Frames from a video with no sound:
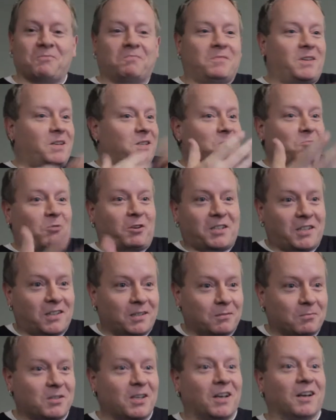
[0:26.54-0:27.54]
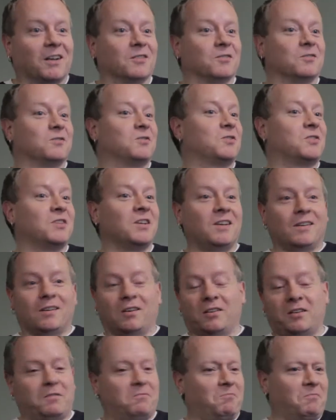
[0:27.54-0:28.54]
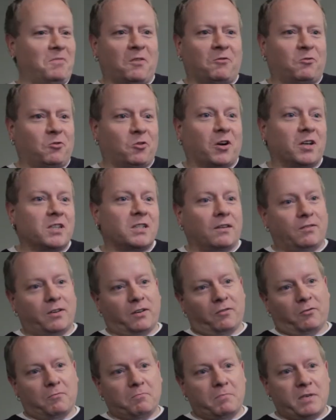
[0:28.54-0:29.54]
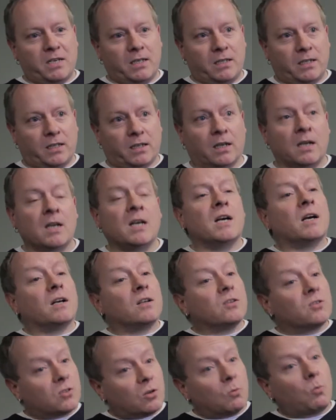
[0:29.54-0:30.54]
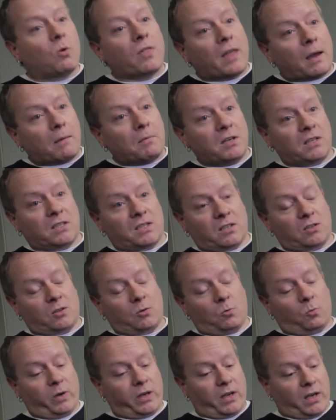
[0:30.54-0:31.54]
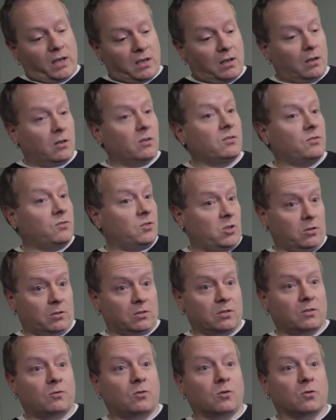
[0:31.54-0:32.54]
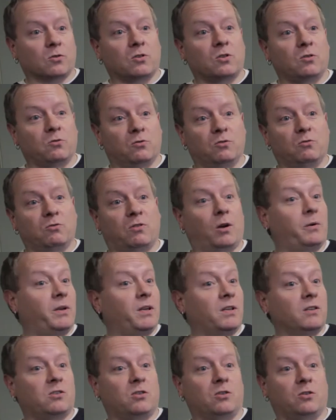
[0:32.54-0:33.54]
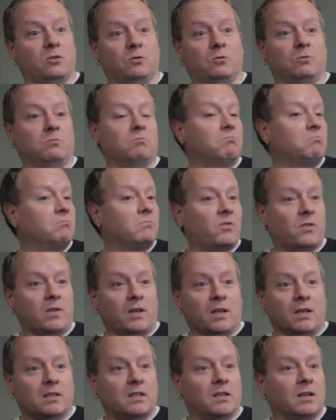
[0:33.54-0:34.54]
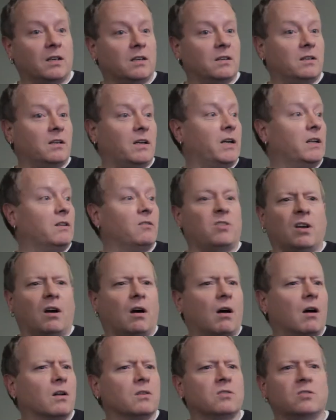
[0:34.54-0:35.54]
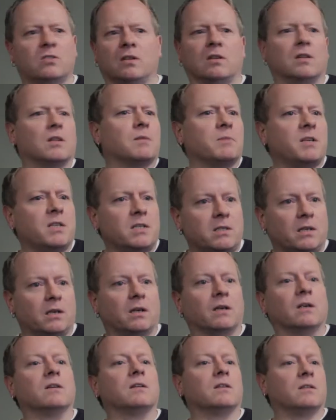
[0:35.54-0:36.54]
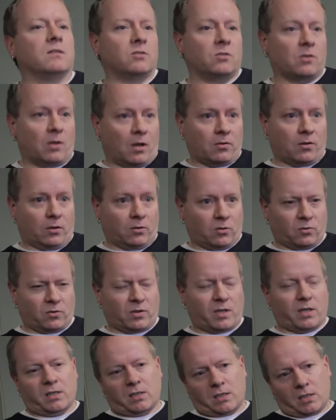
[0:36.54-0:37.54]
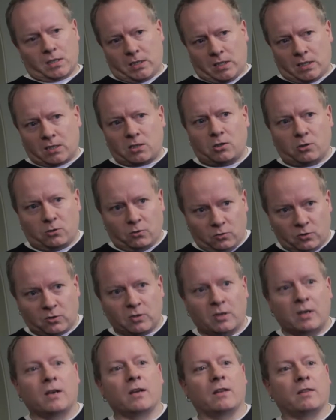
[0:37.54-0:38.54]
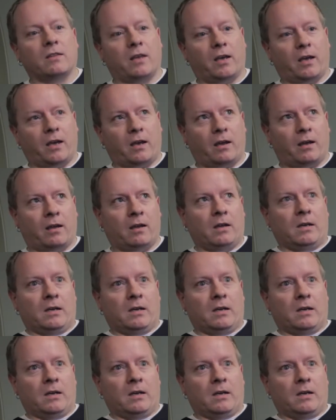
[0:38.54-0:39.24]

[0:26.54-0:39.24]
expressing themselves in a variety of different media. So what that means is that we get a lot of students, of course, who do go into theatre and the arts and the media and those sorts of things, in a sense use their